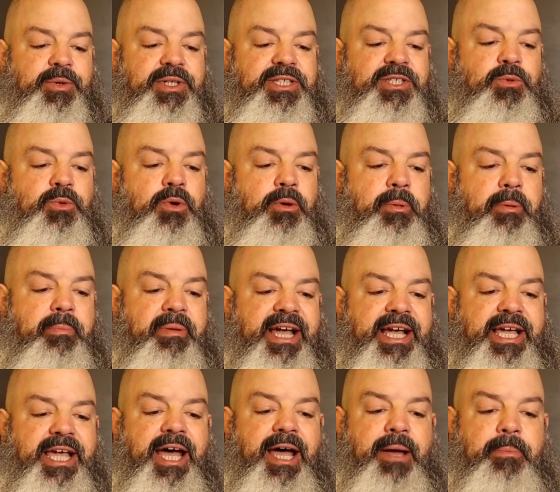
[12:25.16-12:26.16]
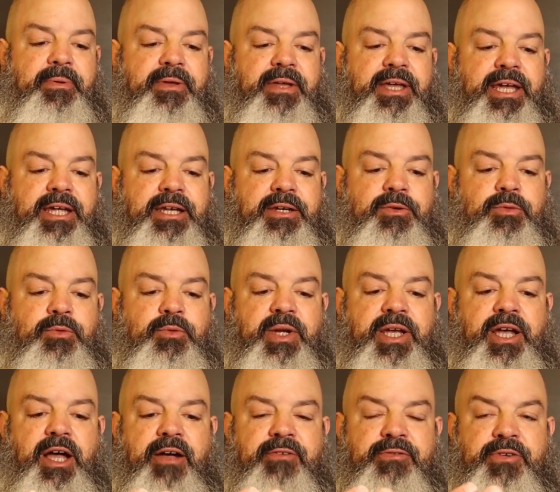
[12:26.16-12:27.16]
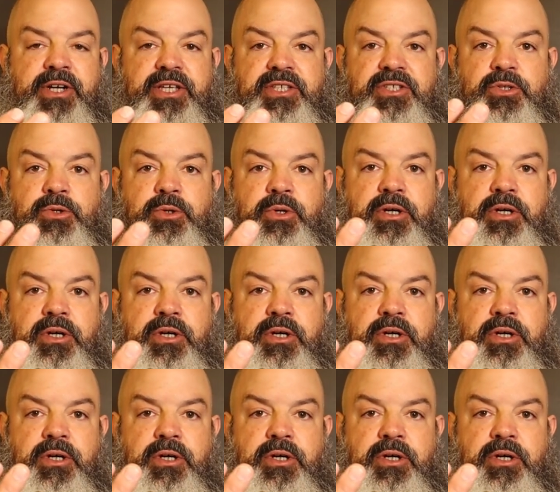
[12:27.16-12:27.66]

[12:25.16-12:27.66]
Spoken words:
went to warm it back up and re-offered it to